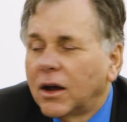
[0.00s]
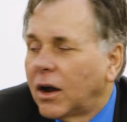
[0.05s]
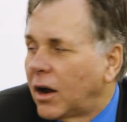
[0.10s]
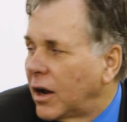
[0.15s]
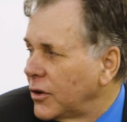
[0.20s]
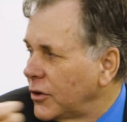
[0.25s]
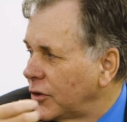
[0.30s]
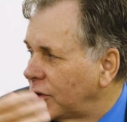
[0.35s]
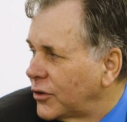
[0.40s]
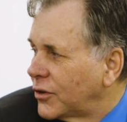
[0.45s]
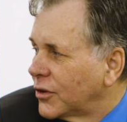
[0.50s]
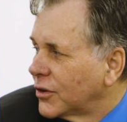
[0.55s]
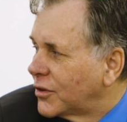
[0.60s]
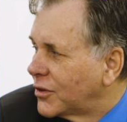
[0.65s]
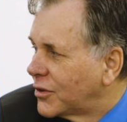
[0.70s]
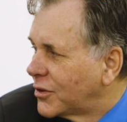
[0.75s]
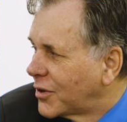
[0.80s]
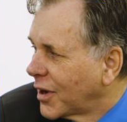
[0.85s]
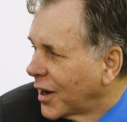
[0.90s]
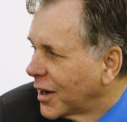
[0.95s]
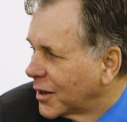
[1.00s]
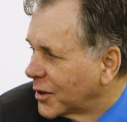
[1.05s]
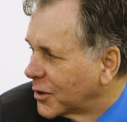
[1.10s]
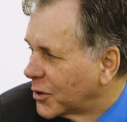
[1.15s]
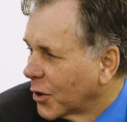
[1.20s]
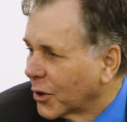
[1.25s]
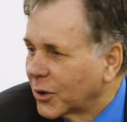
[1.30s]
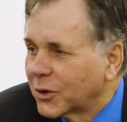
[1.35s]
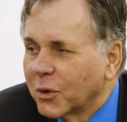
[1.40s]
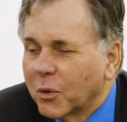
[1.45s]
I used to take
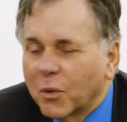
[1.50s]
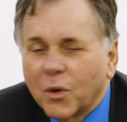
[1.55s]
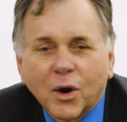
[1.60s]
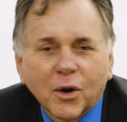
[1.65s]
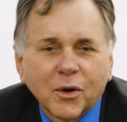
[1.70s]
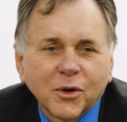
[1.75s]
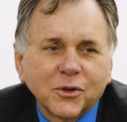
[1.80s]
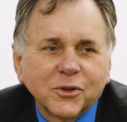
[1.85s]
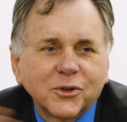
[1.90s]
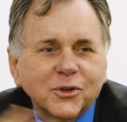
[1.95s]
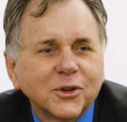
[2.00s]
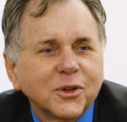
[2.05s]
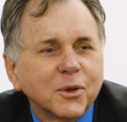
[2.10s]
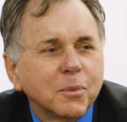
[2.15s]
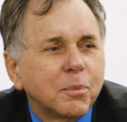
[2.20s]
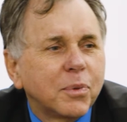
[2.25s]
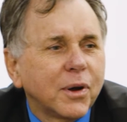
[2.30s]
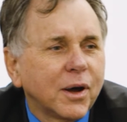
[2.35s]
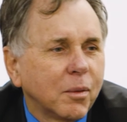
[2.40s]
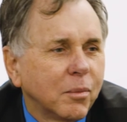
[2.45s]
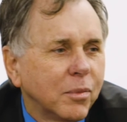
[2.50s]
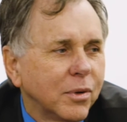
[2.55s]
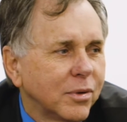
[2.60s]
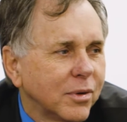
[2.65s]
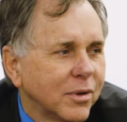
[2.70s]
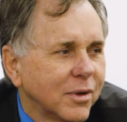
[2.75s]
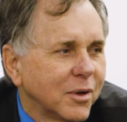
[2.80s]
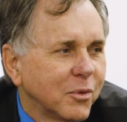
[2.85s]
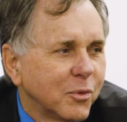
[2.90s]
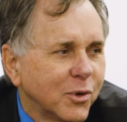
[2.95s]
Dr. Warren to the pub
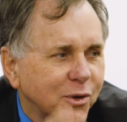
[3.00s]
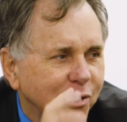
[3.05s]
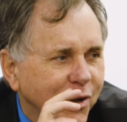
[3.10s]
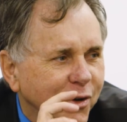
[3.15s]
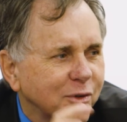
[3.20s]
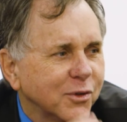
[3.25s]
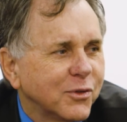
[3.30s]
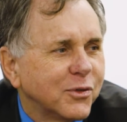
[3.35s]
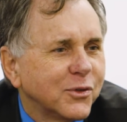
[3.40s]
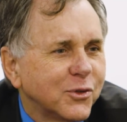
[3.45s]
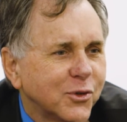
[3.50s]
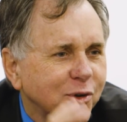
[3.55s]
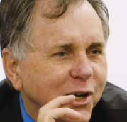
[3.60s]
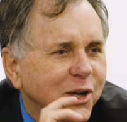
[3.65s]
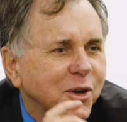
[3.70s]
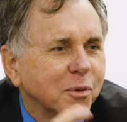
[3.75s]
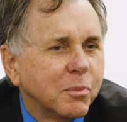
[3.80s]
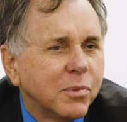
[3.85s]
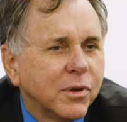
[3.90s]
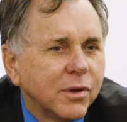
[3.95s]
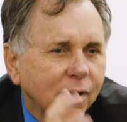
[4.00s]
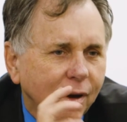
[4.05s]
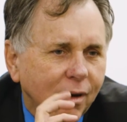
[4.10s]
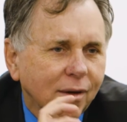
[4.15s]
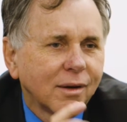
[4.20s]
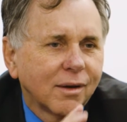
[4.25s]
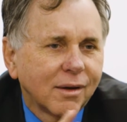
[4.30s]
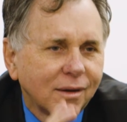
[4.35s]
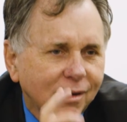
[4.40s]
and we have a drink of beer.